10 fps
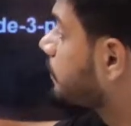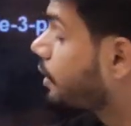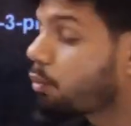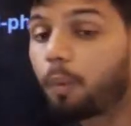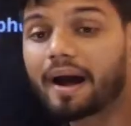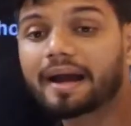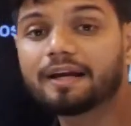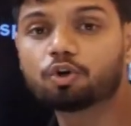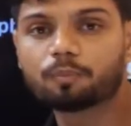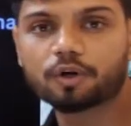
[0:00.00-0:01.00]
Why
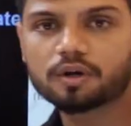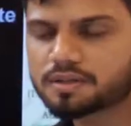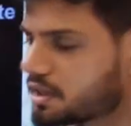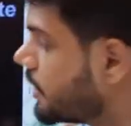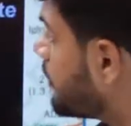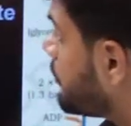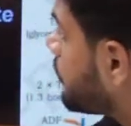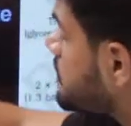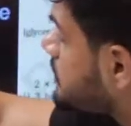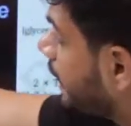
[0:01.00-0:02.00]
into 2?
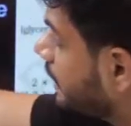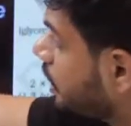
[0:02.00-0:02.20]
Because right